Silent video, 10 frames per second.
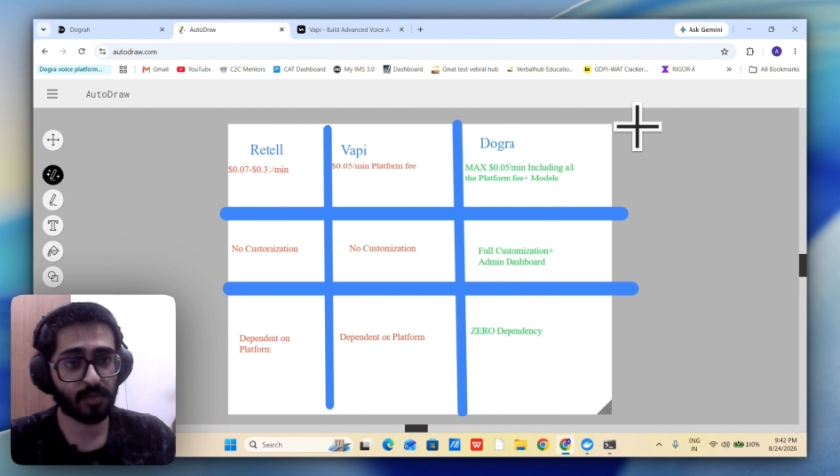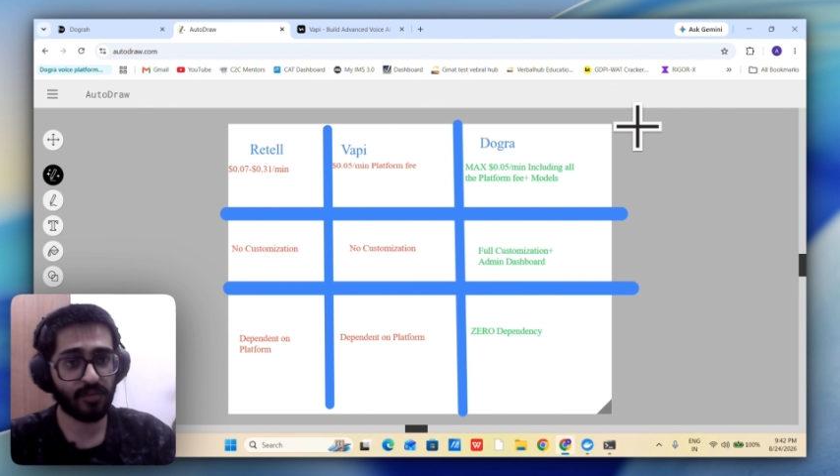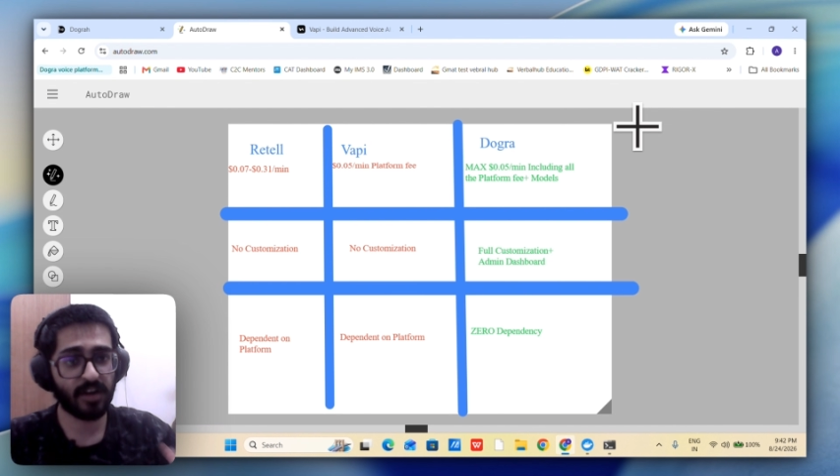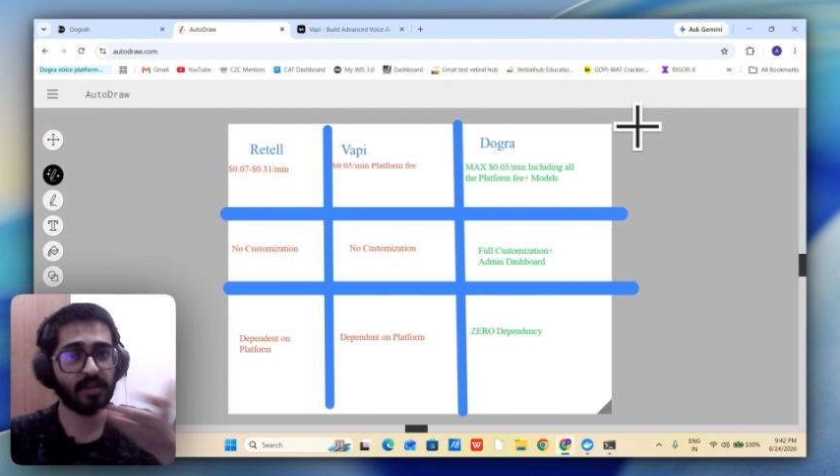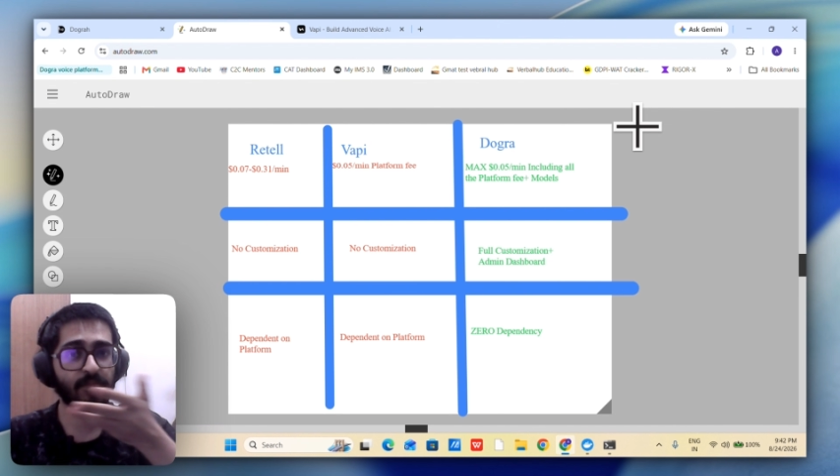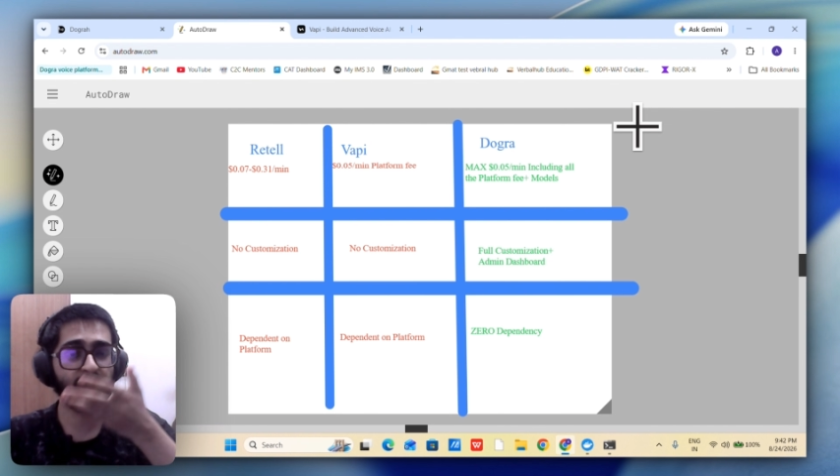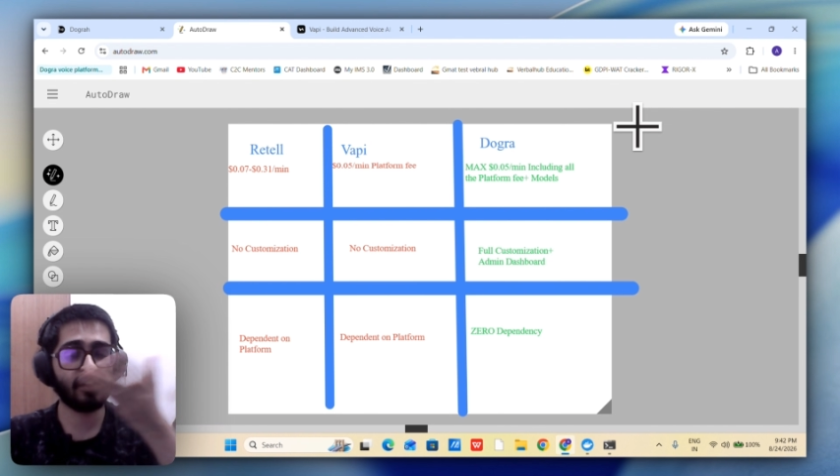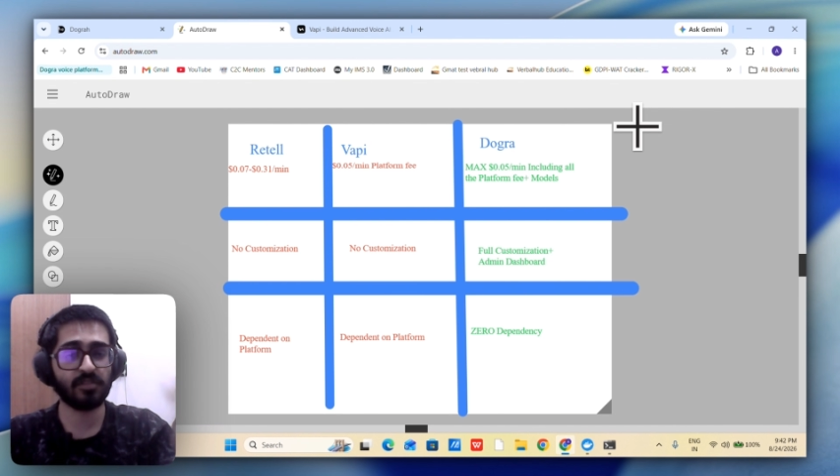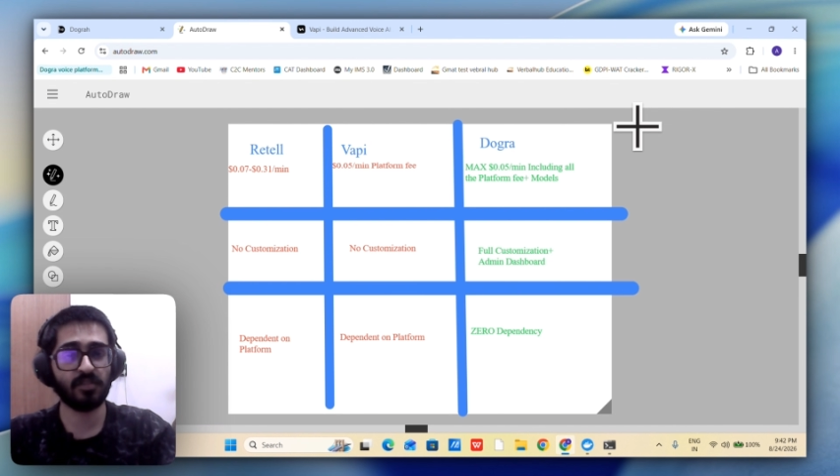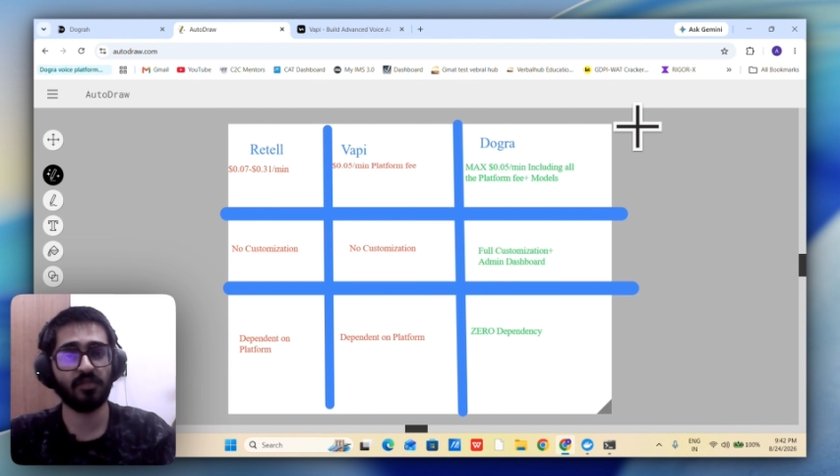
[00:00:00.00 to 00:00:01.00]
provide a
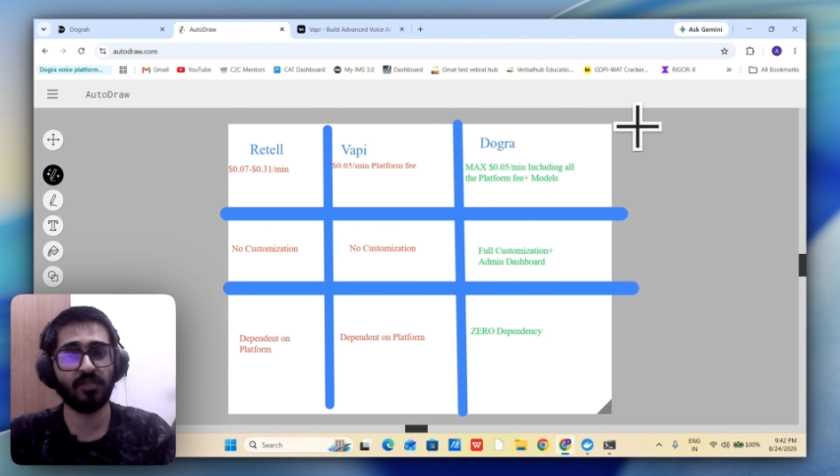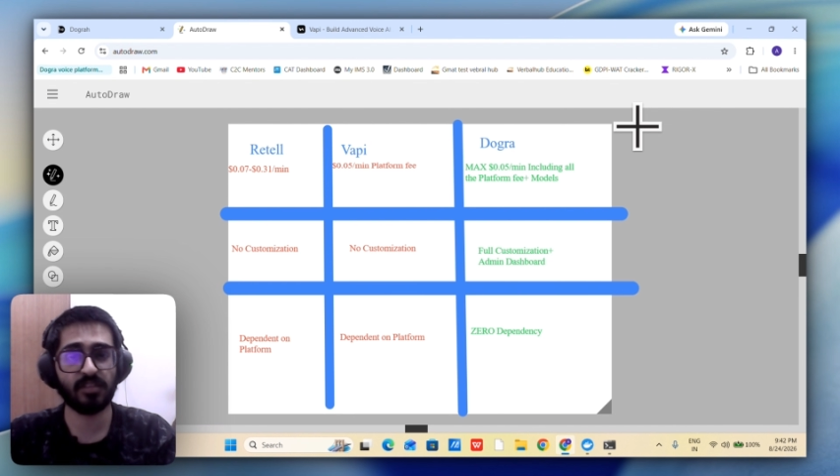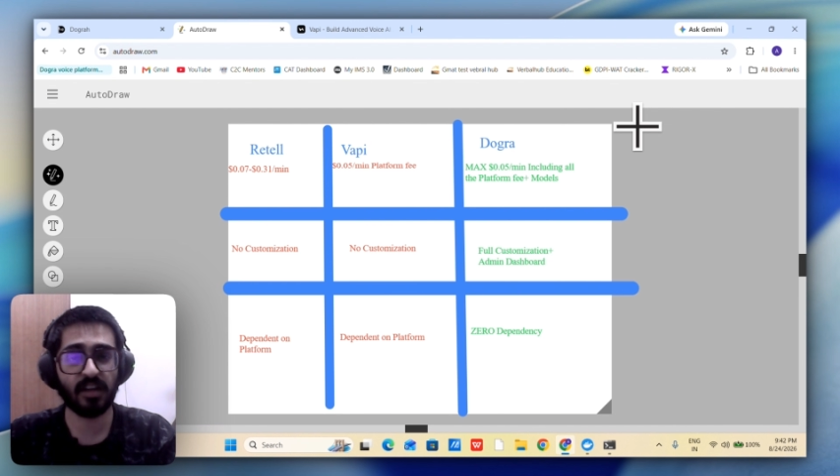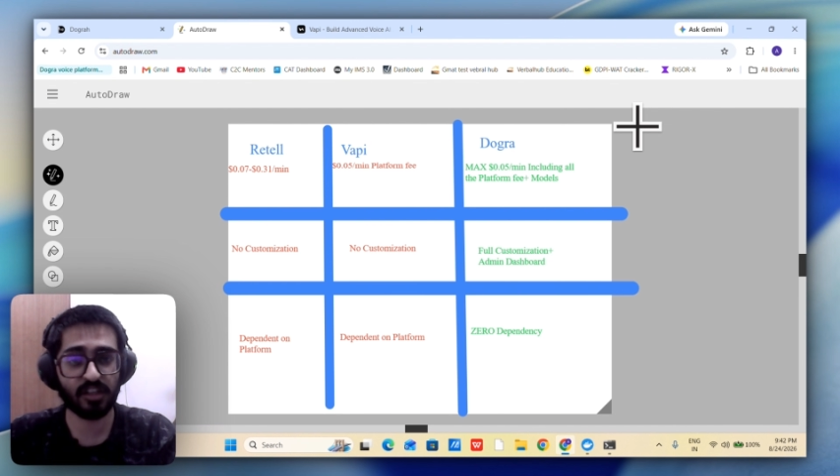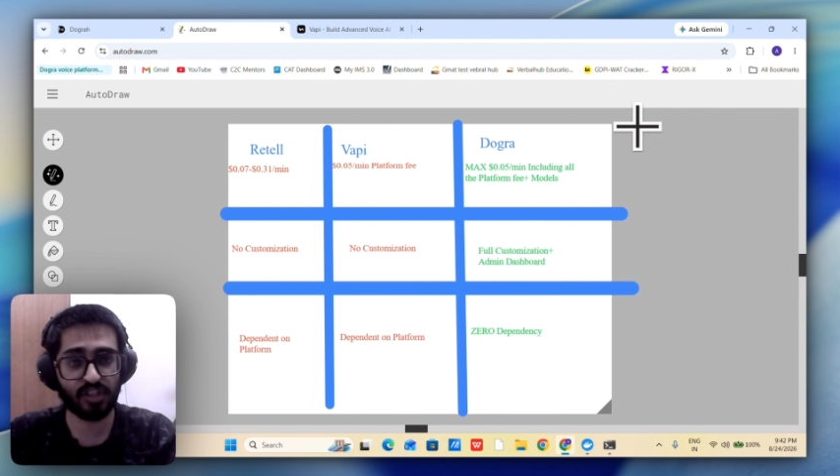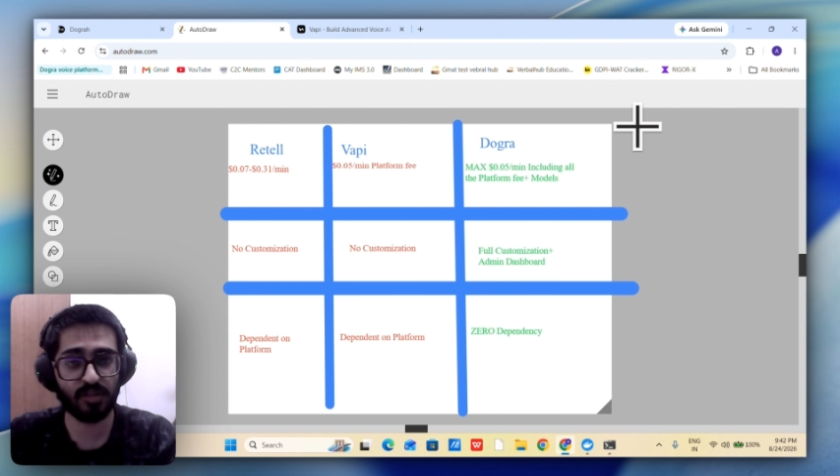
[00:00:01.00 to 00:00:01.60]
better service at a